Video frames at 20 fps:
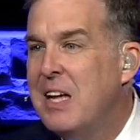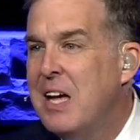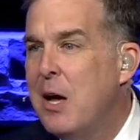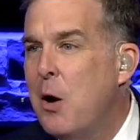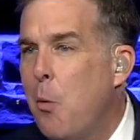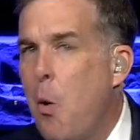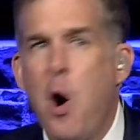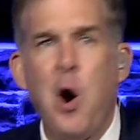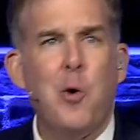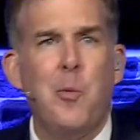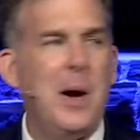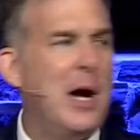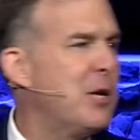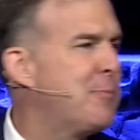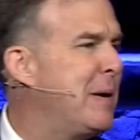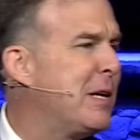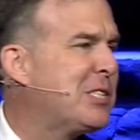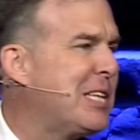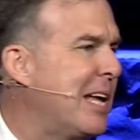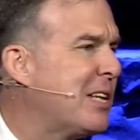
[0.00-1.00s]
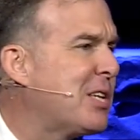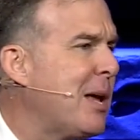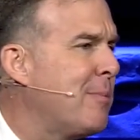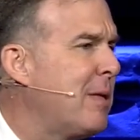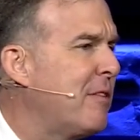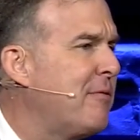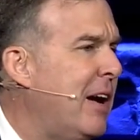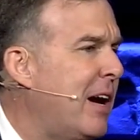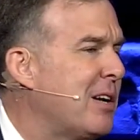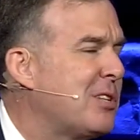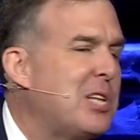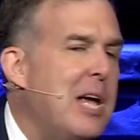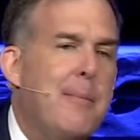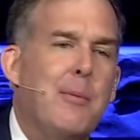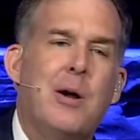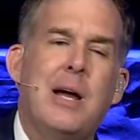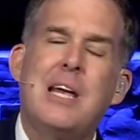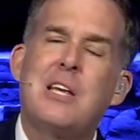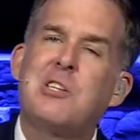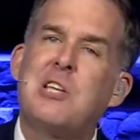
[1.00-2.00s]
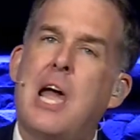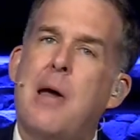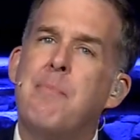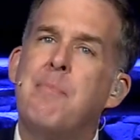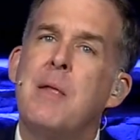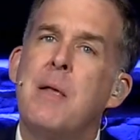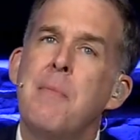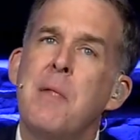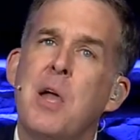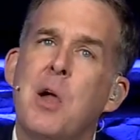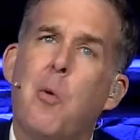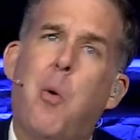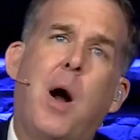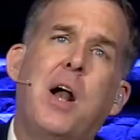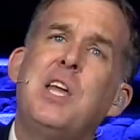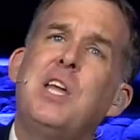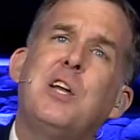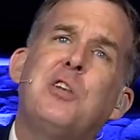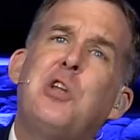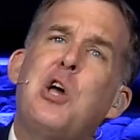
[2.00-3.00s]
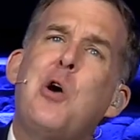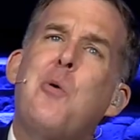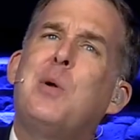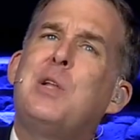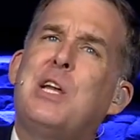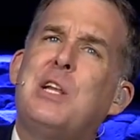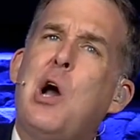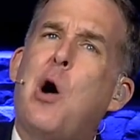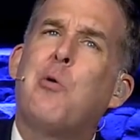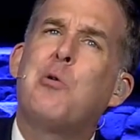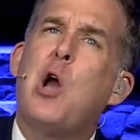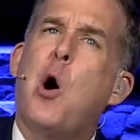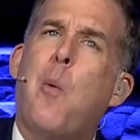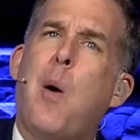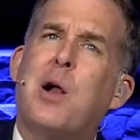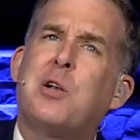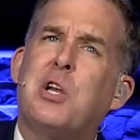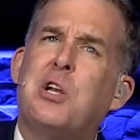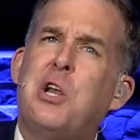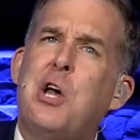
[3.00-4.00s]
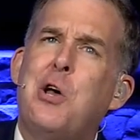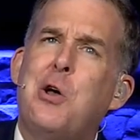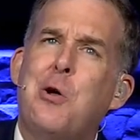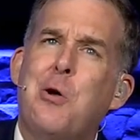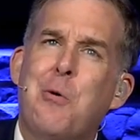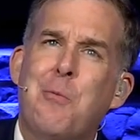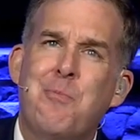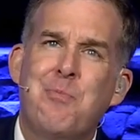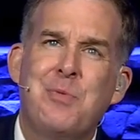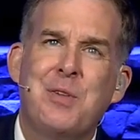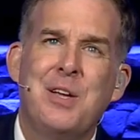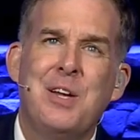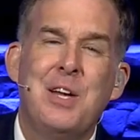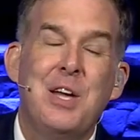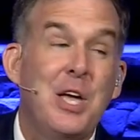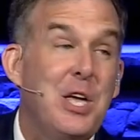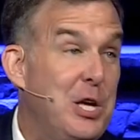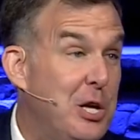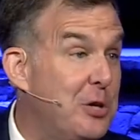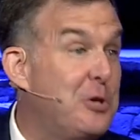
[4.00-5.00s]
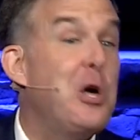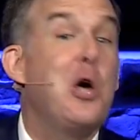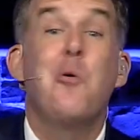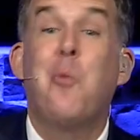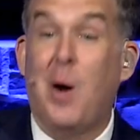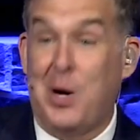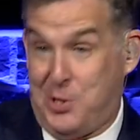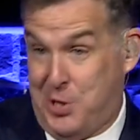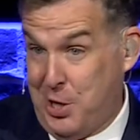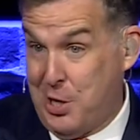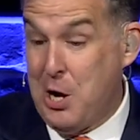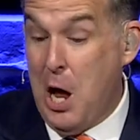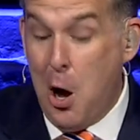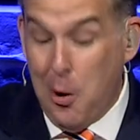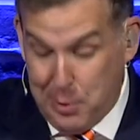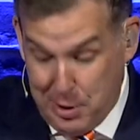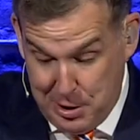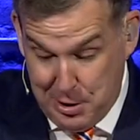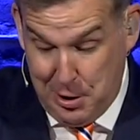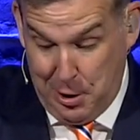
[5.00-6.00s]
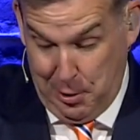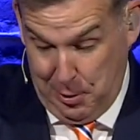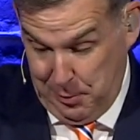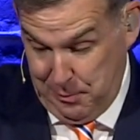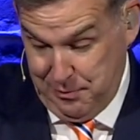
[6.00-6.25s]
Warren Wiersbe said something very similar. He said, what do you do when you don't know what to do? You do what you know to do.